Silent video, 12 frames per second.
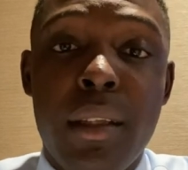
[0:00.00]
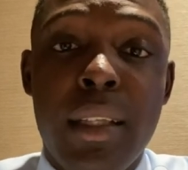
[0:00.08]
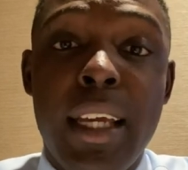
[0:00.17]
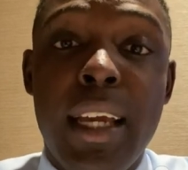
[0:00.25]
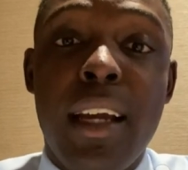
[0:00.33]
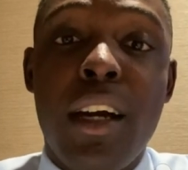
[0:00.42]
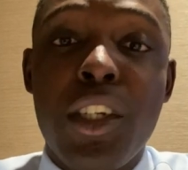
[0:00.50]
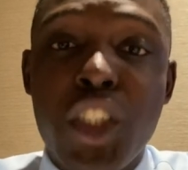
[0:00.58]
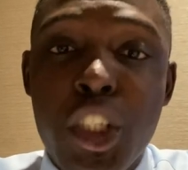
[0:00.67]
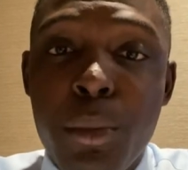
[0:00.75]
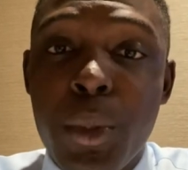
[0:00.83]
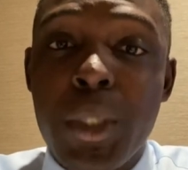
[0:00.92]
They
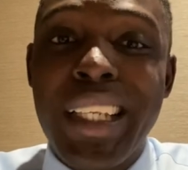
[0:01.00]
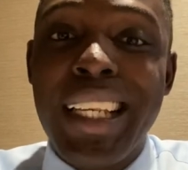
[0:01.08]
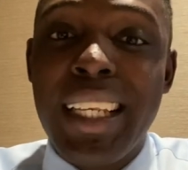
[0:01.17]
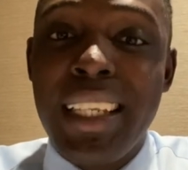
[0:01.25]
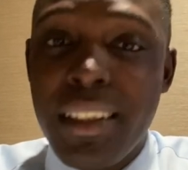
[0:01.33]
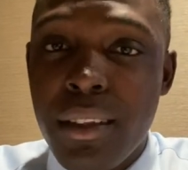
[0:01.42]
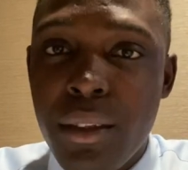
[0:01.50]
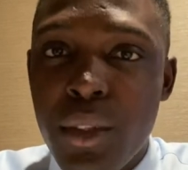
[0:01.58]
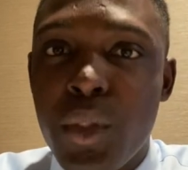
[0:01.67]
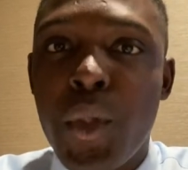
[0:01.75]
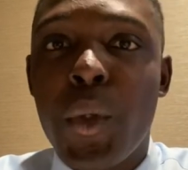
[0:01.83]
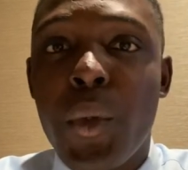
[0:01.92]
contribute little
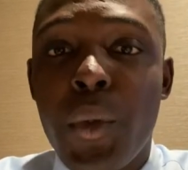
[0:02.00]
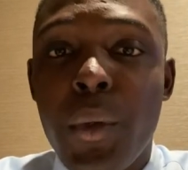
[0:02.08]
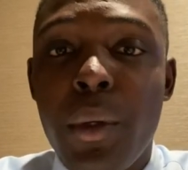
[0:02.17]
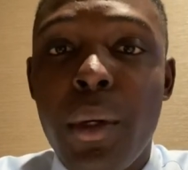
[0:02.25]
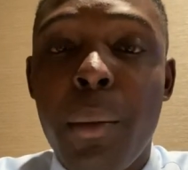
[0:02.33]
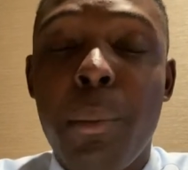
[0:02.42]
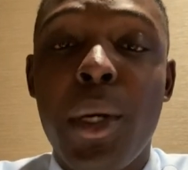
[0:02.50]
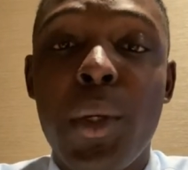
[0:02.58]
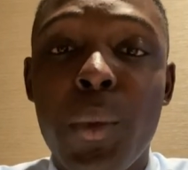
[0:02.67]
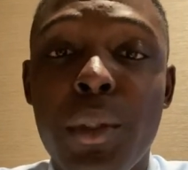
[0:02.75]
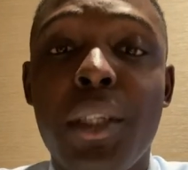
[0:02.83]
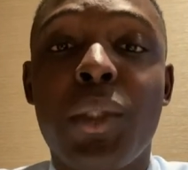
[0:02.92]
to no
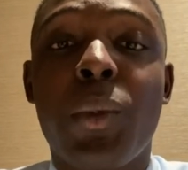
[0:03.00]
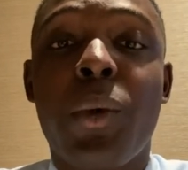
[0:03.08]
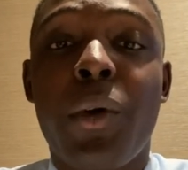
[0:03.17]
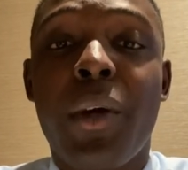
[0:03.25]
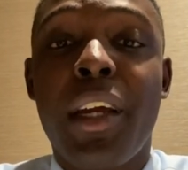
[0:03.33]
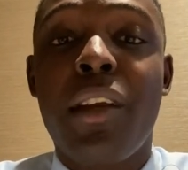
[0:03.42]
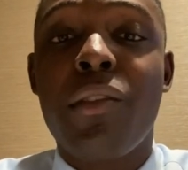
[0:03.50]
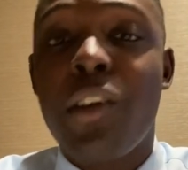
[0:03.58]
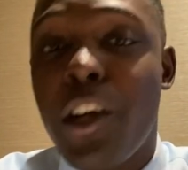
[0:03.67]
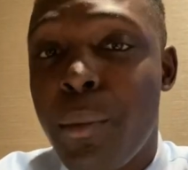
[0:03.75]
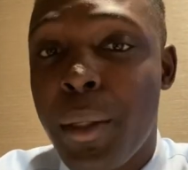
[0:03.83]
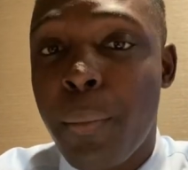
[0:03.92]
pollutant to our
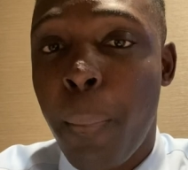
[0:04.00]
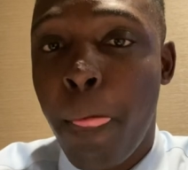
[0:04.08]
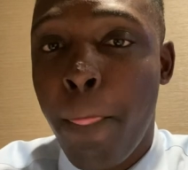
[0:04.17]
environment.